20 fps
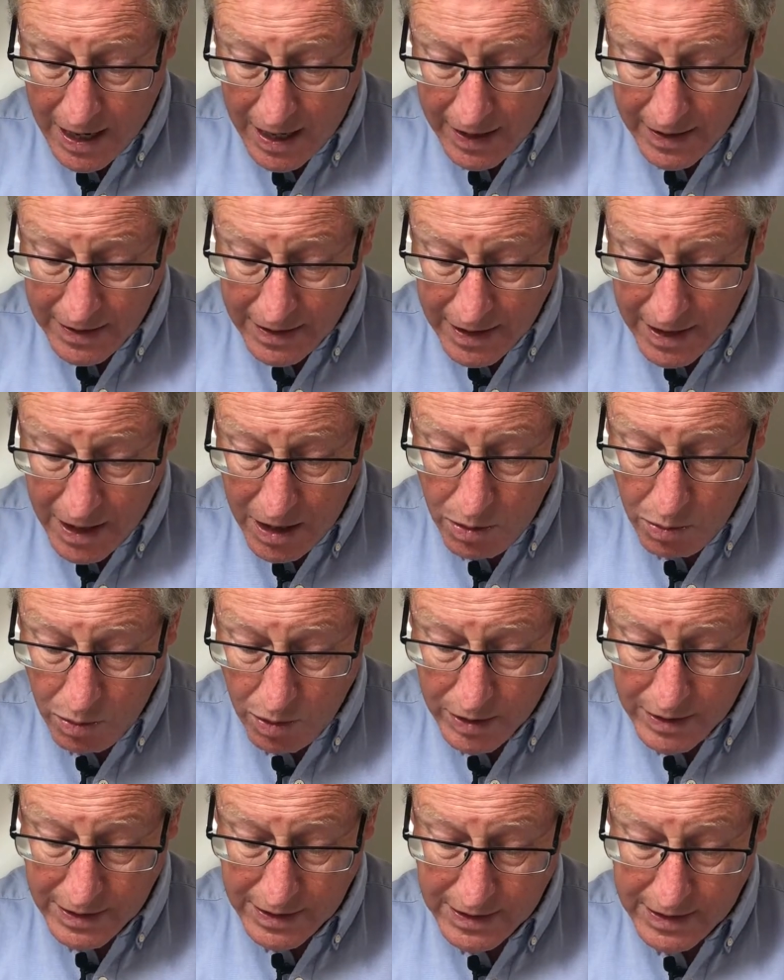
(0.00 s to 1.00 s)
I know
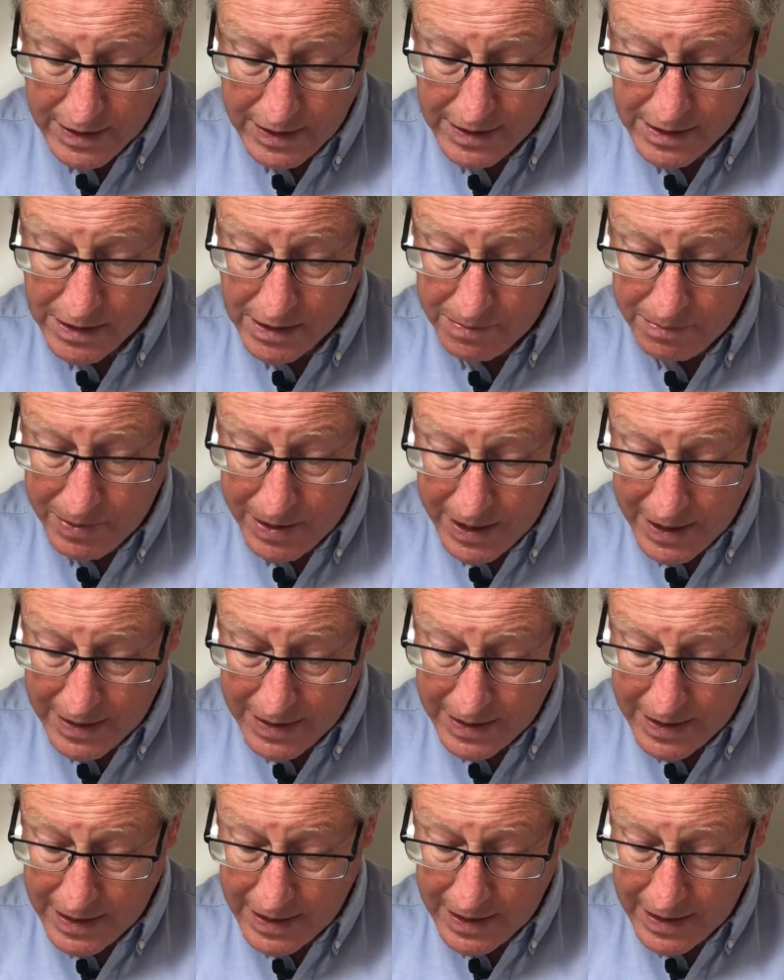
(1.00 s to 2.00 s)
what it is to be
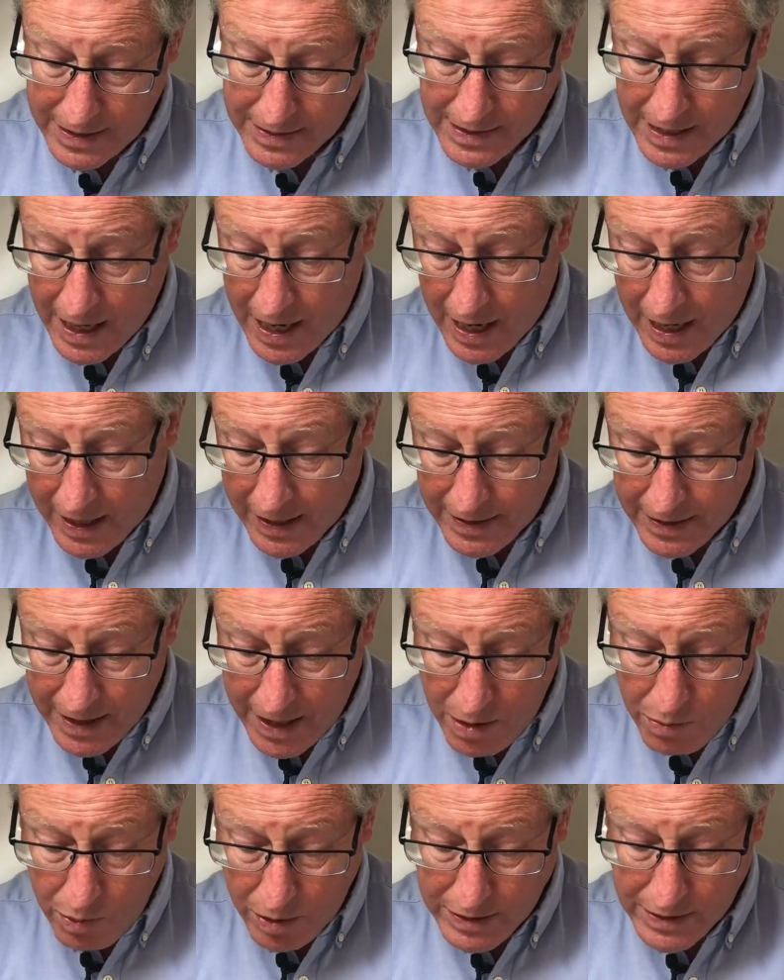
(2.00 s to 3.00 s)
in need. I
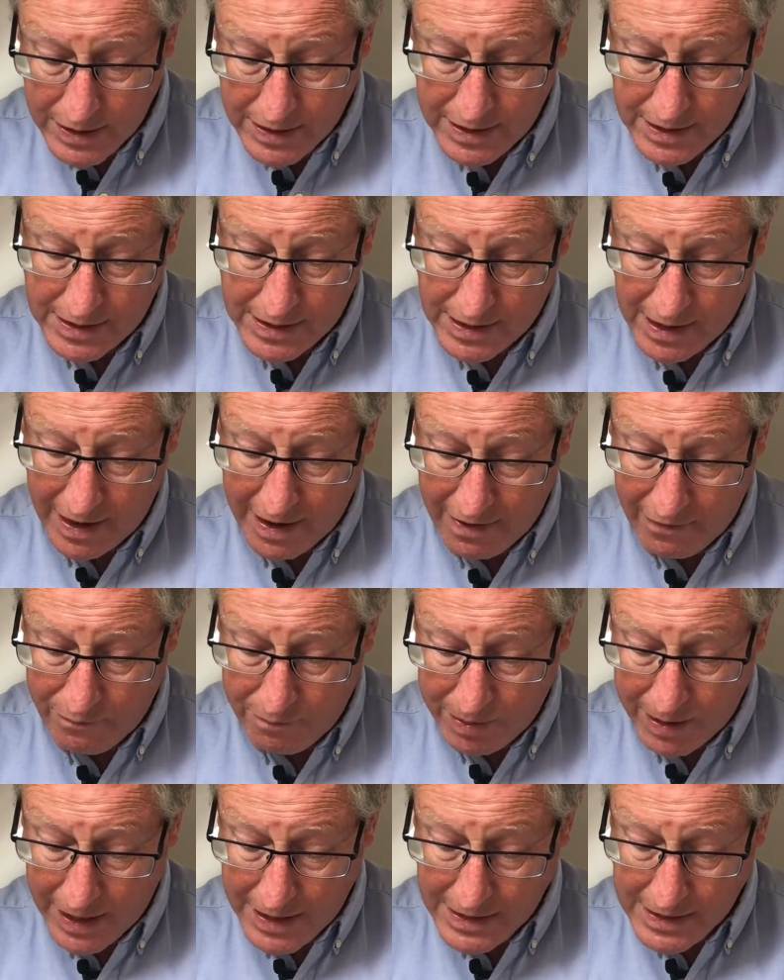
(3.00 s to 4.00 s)
know what it is to
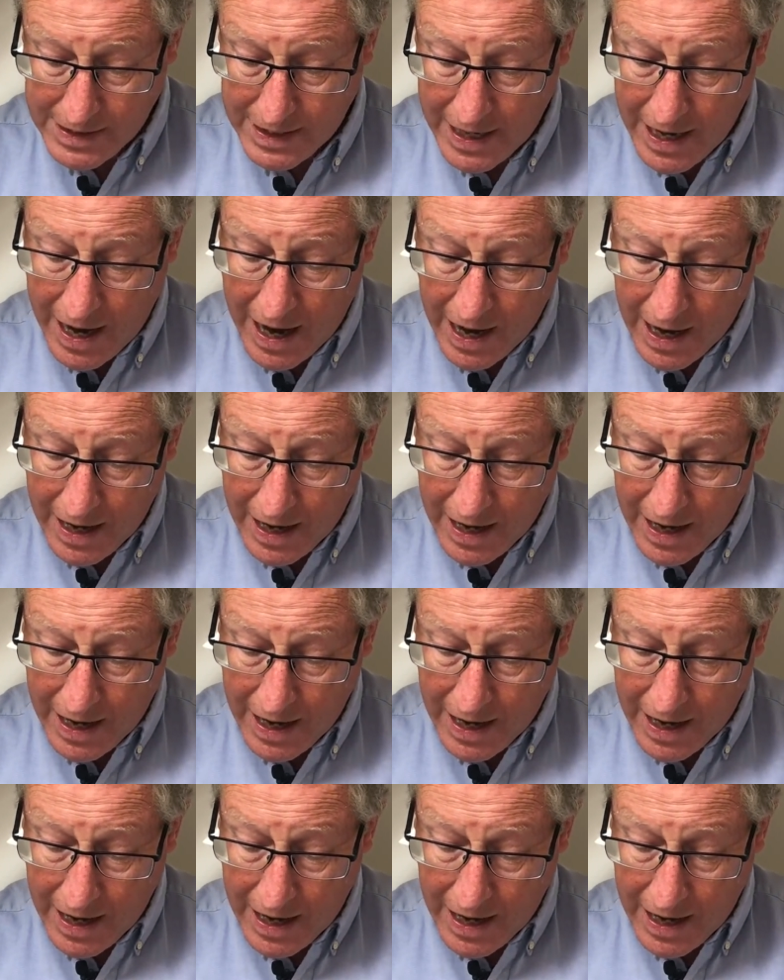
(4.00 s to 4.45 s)
have plenty.